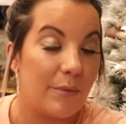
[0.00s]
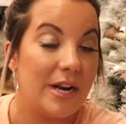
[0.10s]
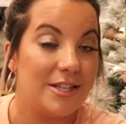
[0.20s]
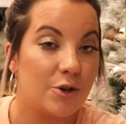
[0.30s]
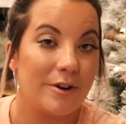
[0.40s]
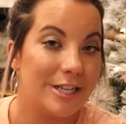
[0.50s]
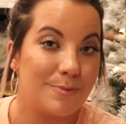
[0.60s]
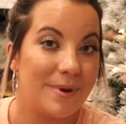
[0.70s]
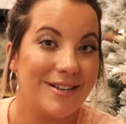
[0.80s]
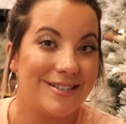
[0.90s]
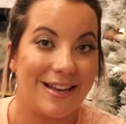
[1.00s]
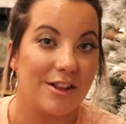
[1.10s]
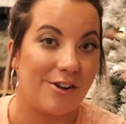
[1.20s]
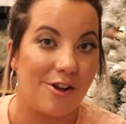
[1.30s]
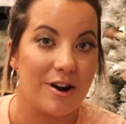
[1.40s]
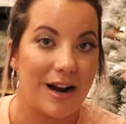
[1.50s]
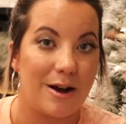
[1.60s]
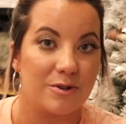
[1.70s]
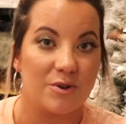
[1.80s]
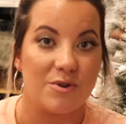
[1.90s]
when it's Christmas in the Clark
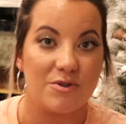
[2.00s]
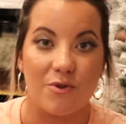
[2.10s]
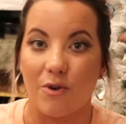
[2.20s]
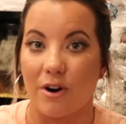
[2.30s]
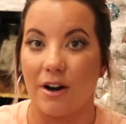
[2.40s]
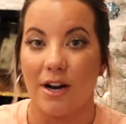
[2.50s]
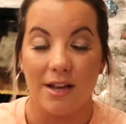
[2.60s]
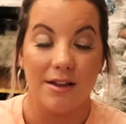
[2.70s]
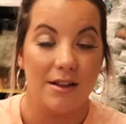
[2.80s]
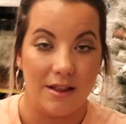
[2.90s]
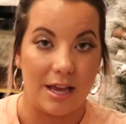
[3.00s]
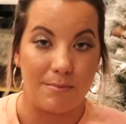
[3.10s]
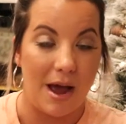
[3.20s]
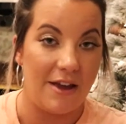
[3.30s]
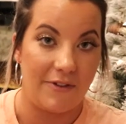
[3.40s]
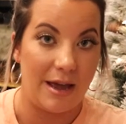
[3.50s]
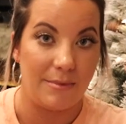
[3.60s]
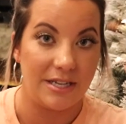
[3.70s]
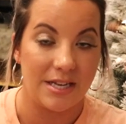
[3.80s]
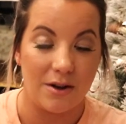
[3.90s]
household or like my
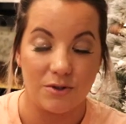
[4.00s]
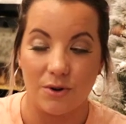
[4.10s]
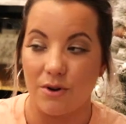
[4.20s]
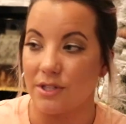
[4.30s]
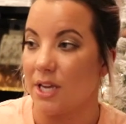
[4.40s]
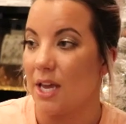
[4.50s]
family's household,